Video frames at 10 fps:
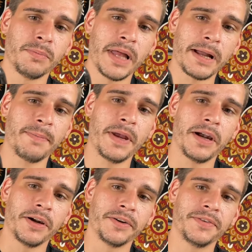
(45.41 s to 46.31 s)
Black
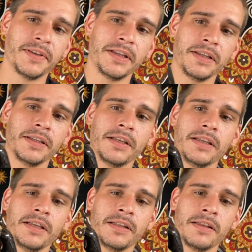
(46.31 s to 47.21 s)
Bear sitting,
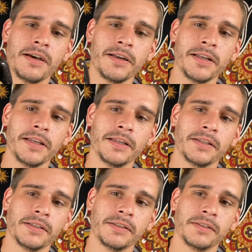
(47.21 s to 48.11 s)
eating the honey,
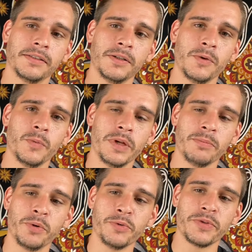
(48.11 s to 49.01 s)
Winnie
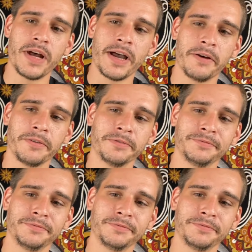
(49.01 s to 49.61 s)
Pooh style.